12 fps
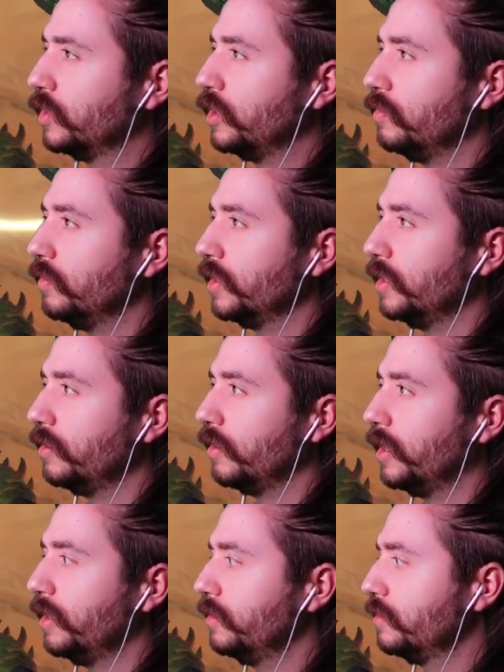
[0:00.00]
You want that in your
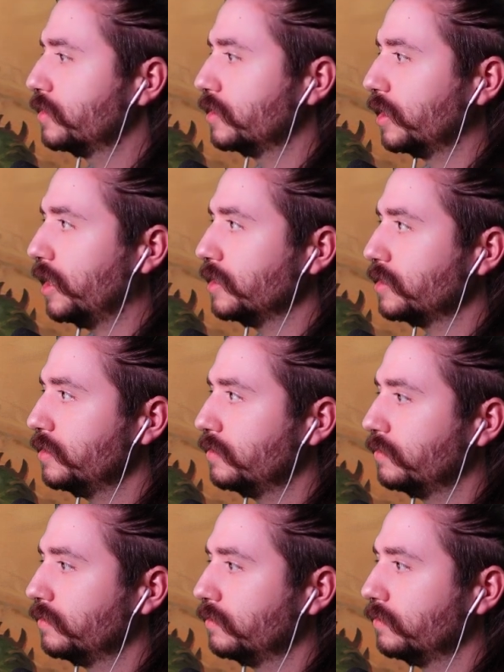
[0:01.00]
hand? Just gonna cast it?
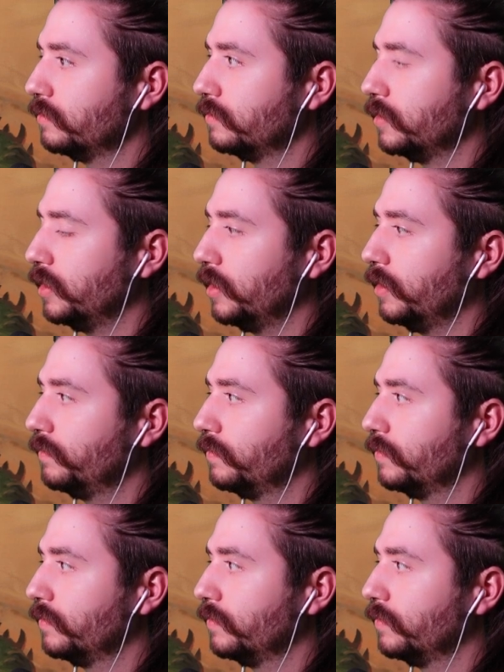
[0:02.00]
Okay.